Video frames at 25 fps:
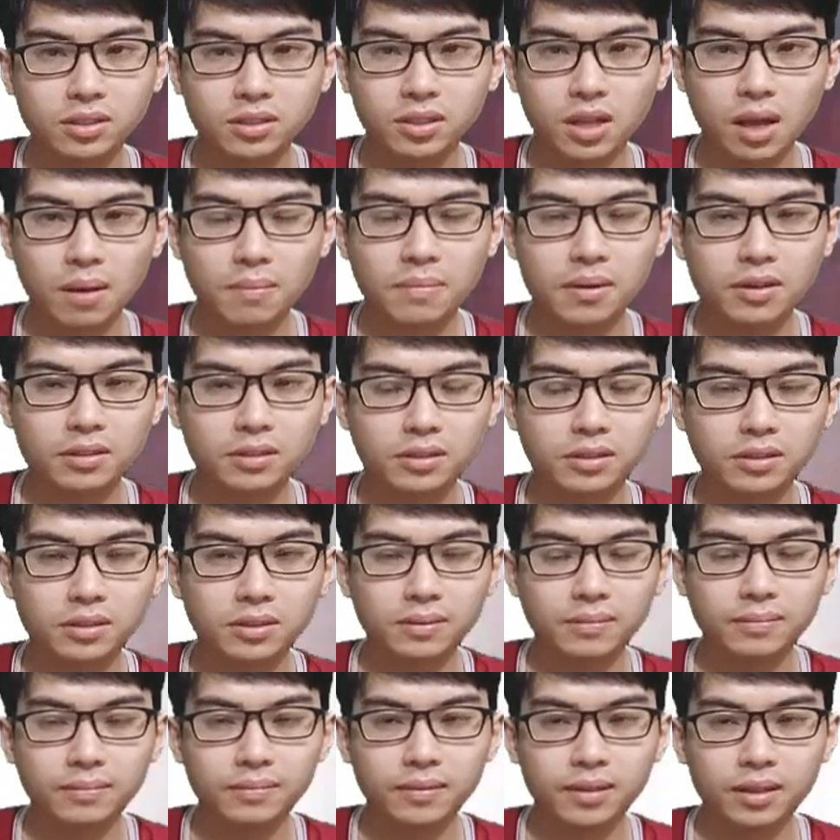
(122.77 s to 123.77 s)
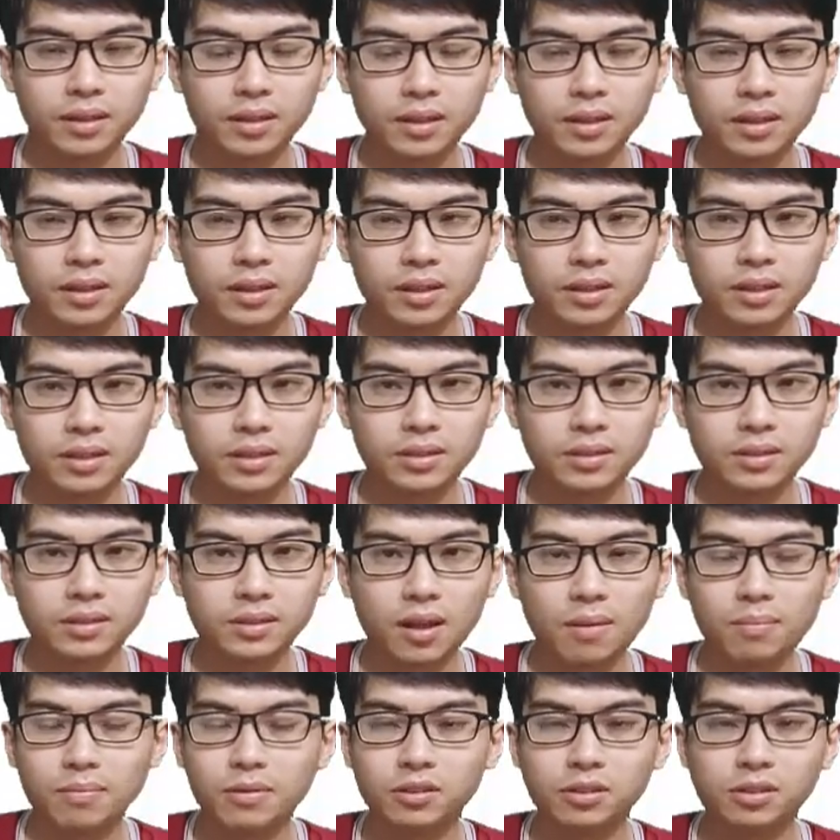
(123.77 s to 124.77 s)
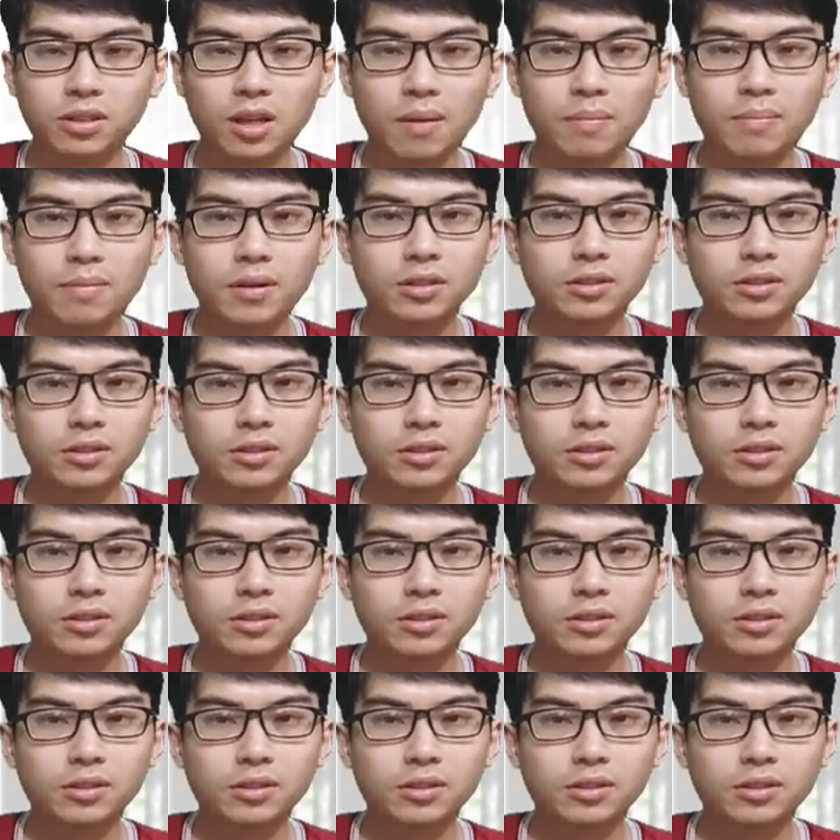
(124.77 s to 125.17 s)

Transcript: to get Jan to confess. Claire is